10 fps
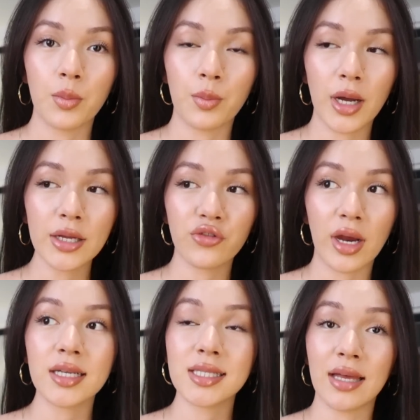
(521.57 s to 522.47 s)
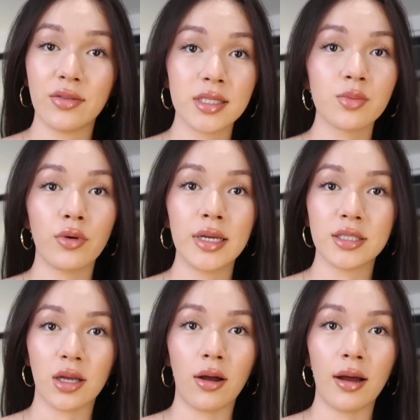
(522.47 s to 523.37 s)
My grades at this point
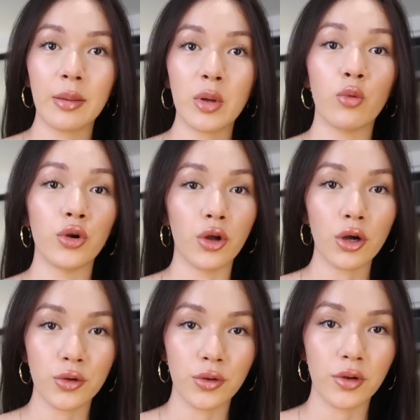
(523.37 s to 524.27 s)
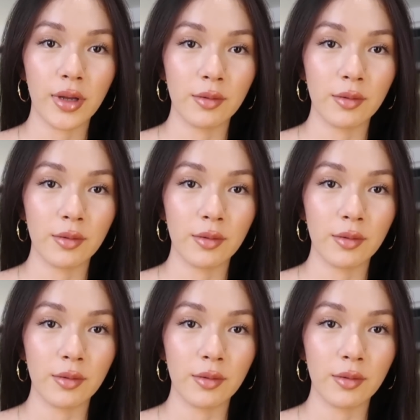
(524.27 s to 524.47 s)
in time were not good.